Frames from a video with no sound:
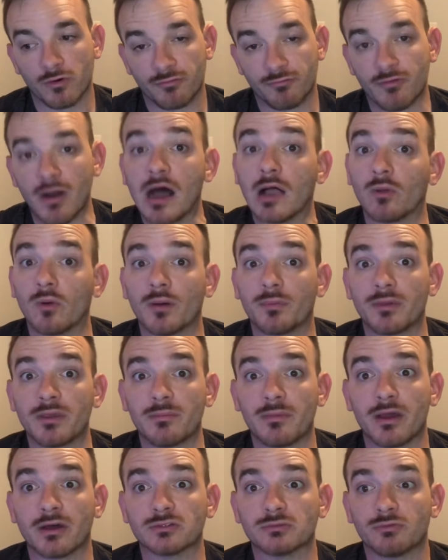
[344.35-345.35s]
follow-up
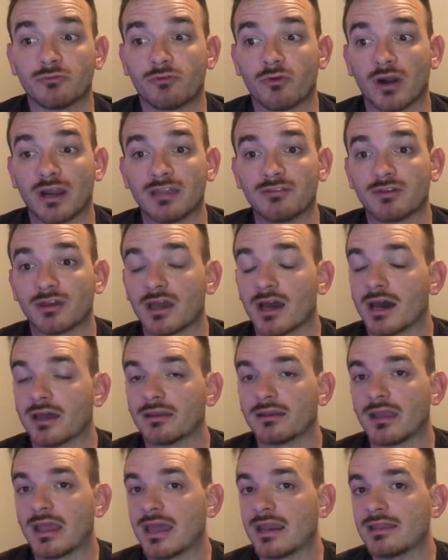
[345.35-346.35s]
emails before I even
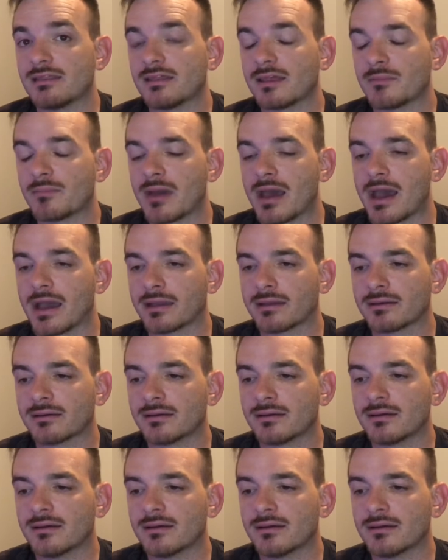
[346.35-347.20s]
got anything back.